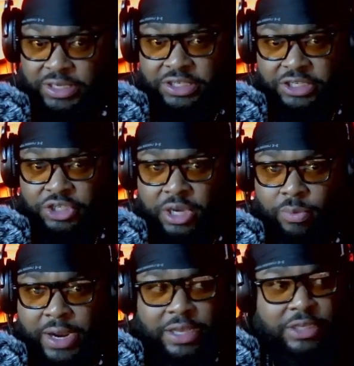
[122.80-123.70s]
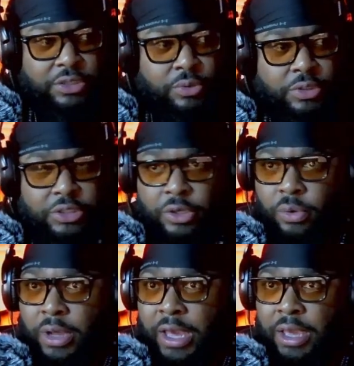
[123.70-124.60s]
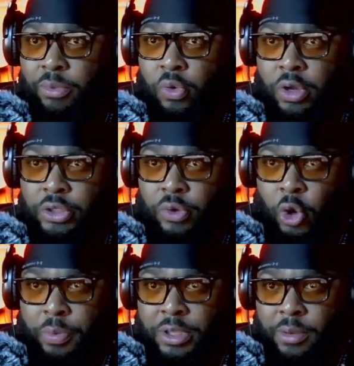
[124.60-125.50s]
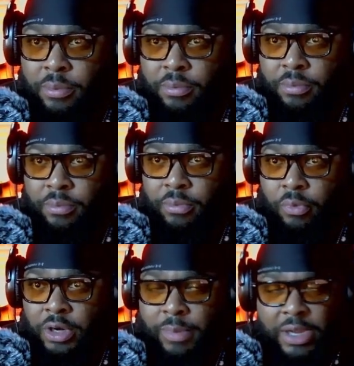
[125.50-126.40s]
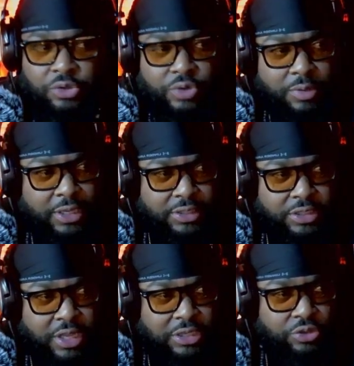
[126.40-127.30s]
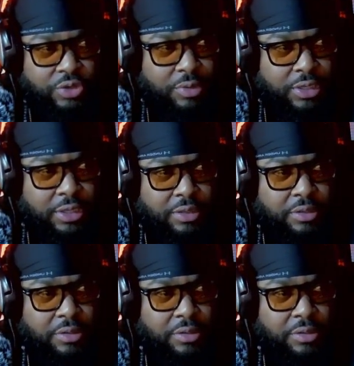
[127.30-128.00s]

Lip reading: just jump right into it. So I am going to open up one of my drum kits, another drum kit.